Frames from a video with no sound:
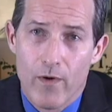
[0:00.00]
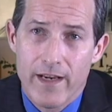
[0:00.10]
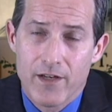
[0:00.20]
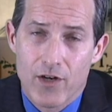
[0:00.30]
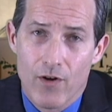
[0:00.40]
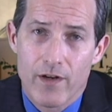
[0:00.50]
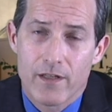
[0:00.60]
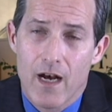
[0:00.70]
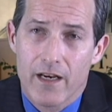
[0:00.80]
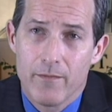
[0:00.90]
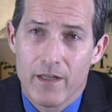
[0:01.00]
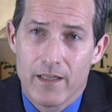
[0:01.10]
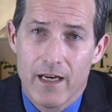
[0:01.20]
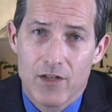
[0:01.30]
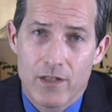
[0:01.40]
We need current
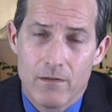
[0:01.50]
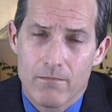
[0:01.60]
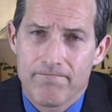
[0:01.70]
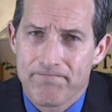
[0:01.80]
documentation.